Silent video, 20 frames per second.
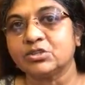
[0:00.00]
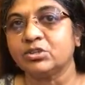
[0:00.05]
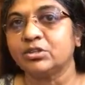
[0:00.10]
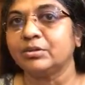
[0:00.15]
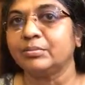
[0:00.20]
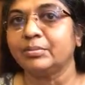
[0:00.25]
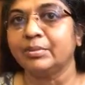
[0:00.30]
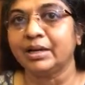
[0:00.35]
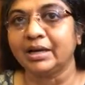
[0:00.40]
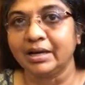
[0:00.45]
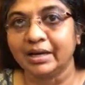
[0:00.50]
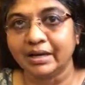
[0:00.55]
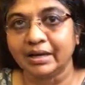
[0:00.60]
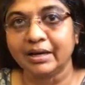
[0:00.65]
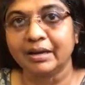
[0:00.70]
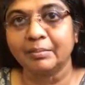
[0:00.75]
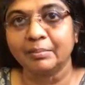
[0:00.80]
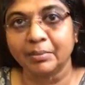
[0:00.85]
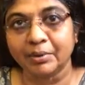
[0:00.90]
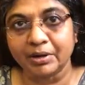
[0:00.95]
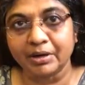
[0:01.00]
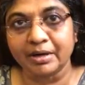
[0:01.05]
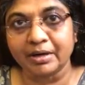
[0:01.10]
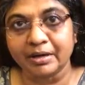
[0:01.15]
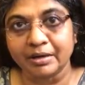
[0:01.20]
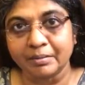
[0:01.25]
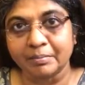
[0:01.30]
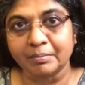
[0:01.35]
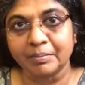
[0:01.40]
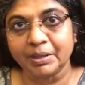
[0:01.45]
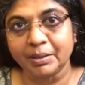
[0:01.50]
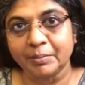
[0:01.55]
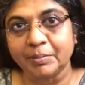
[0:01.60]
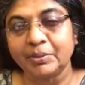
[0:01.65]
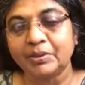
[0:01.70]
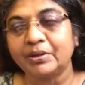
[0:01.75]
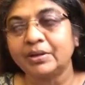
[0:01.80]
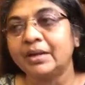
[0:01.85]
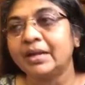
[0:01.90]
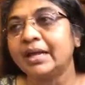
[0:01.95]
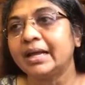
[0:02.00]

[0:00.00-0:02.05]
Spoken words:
to the middle and upper income people,